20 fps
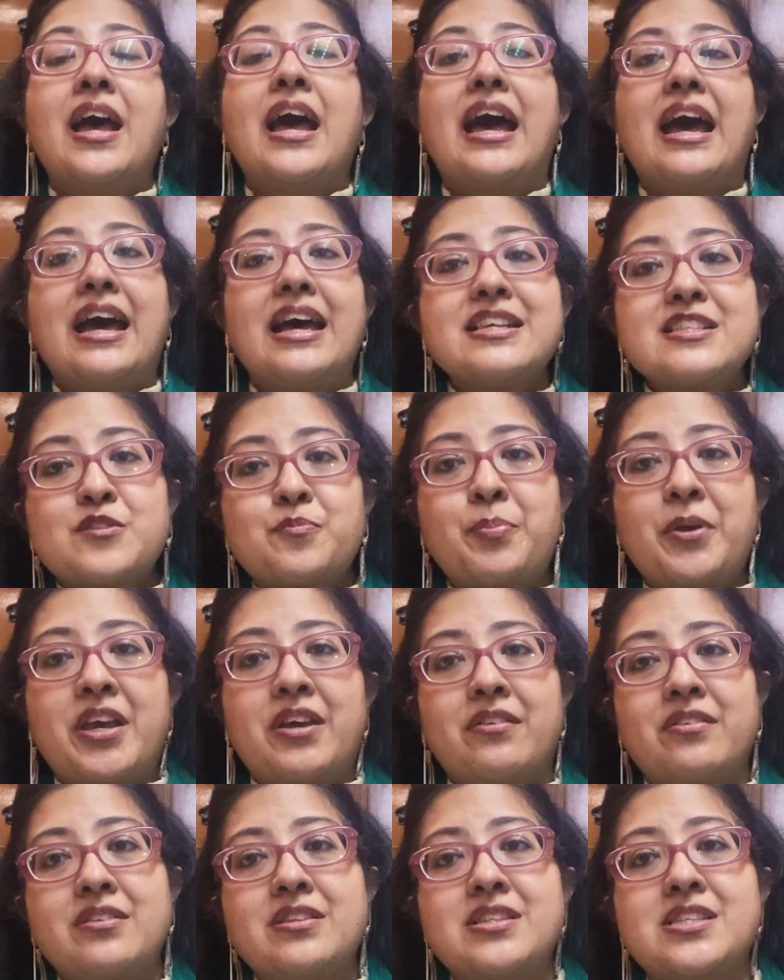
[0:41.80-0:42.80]
As
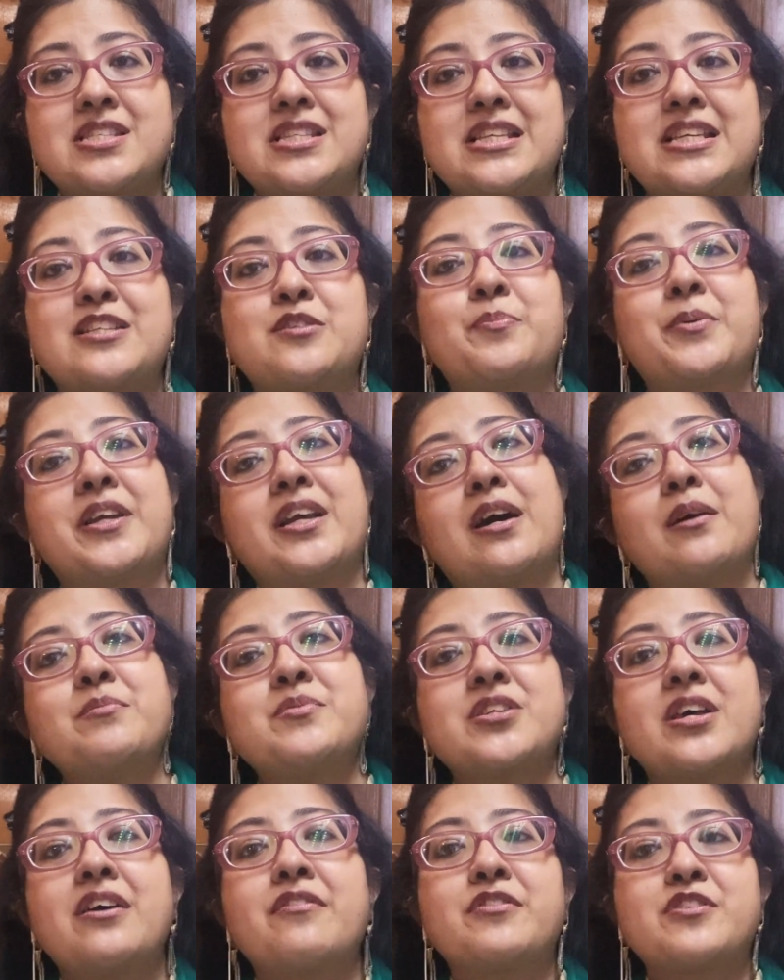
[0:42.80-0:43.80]
parents, it
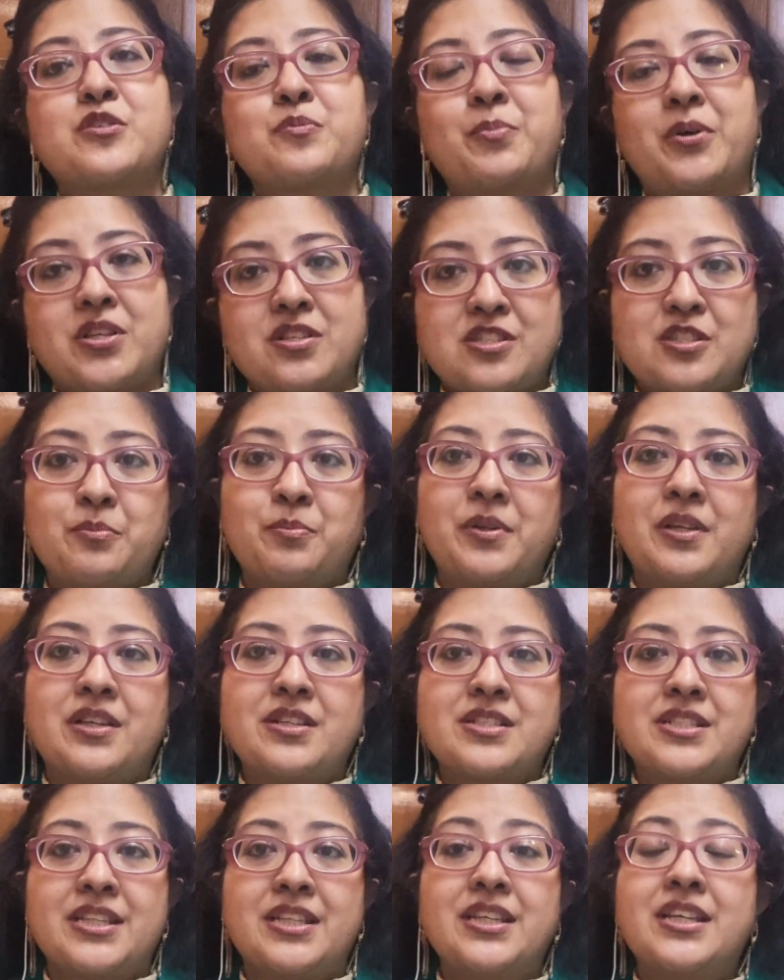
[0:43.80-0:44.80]
becomes our
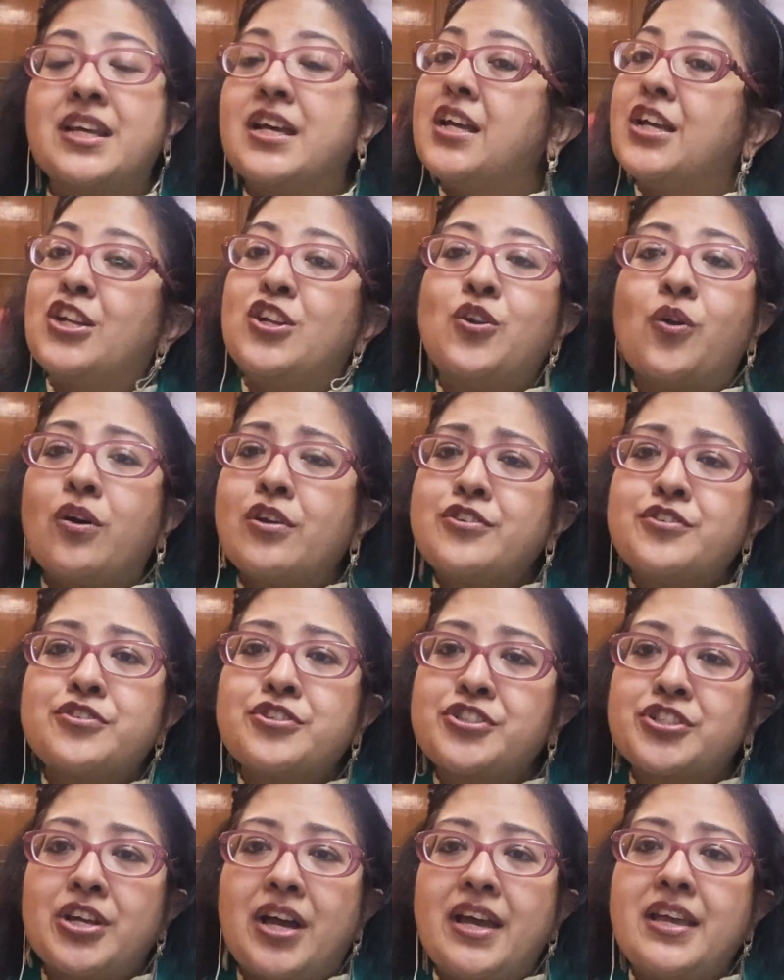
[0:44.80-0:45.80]
responsibility not to
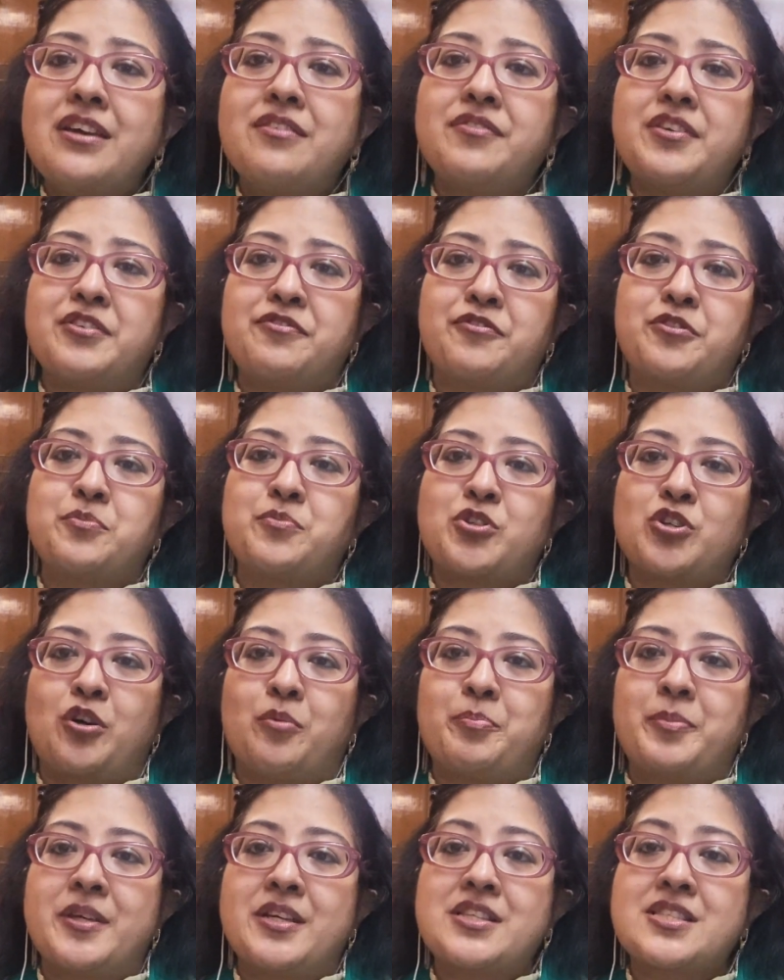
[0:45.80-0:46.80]
shy away from
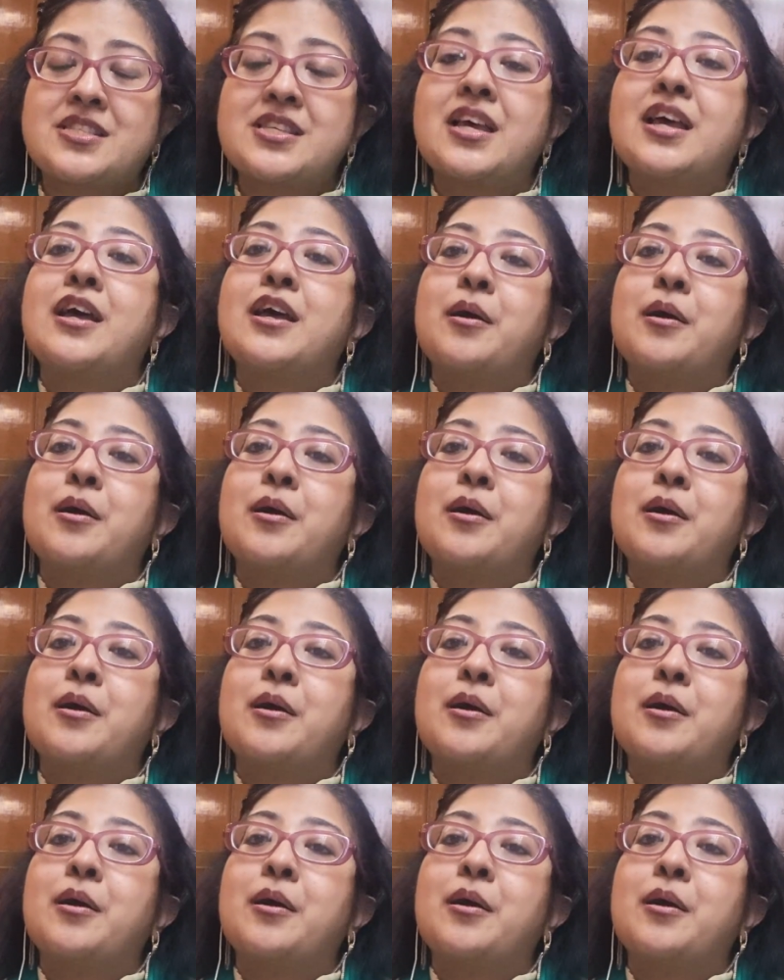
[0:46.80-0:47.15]
topics,